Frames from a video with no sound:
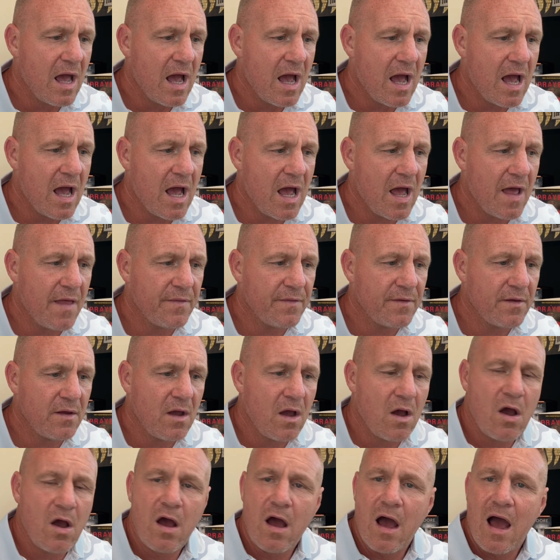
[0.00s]
and
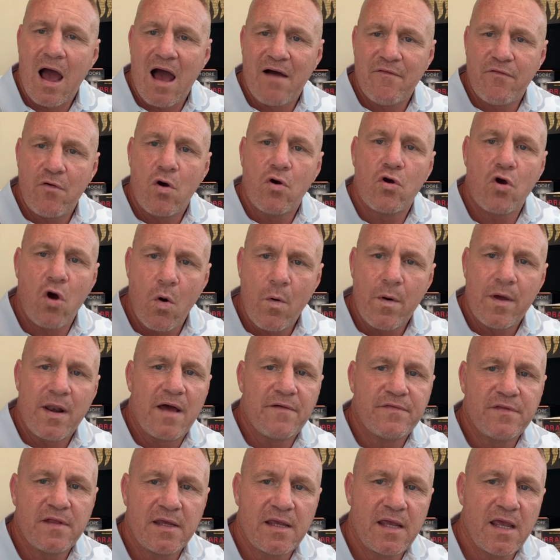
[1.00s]
have ongoing
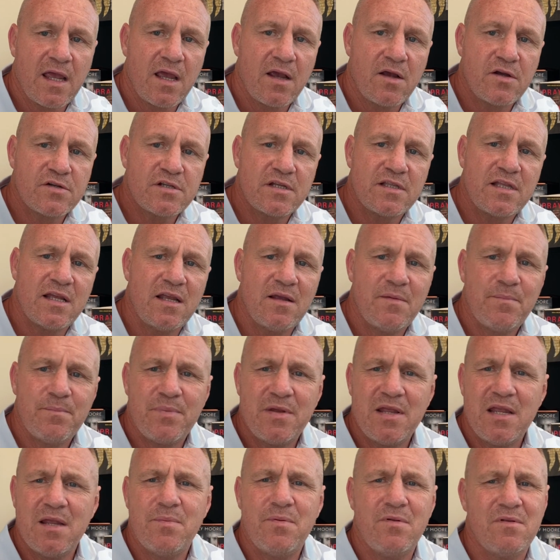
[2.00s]
aftercare. Because I think
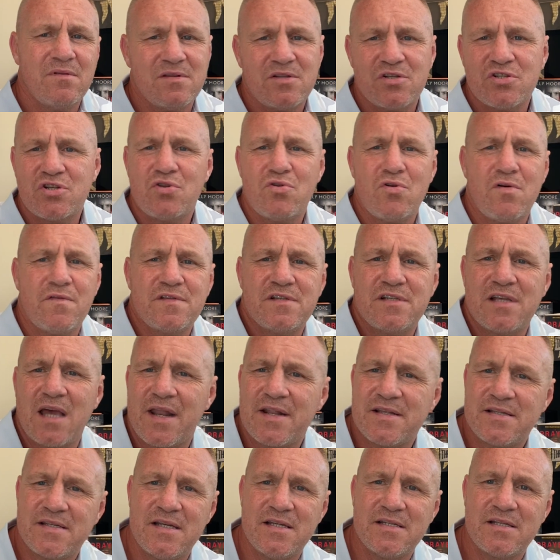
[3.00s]
people, there's enough
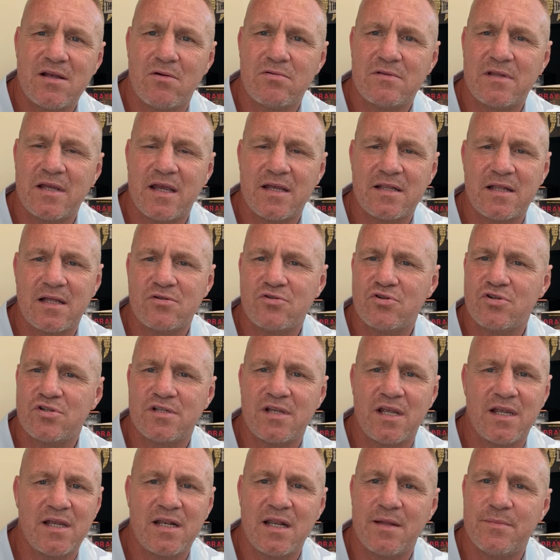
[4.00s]
charities out there that just
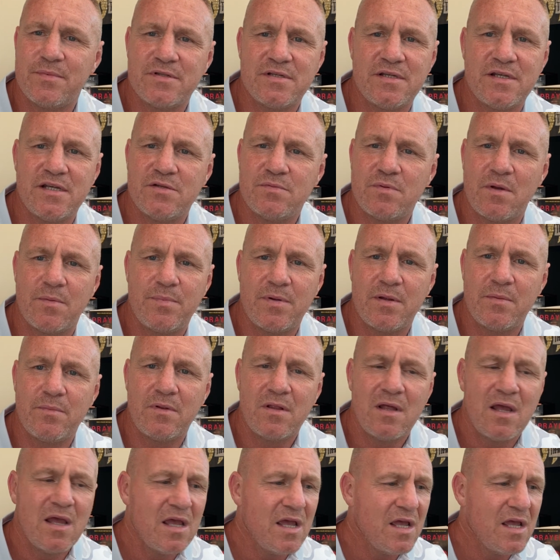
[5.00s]
take liberties with people.